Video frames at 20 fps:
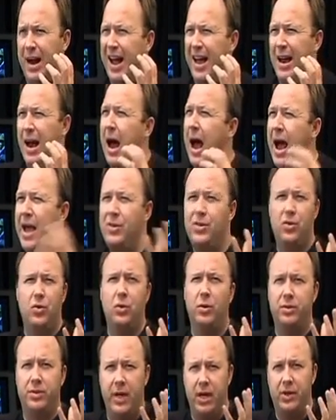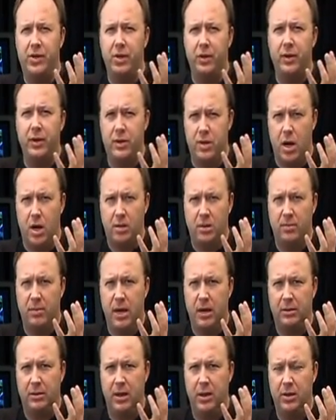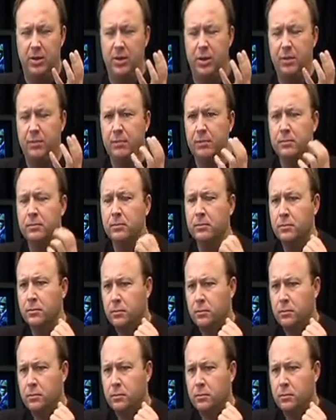and I had a high school teacher that talked about this,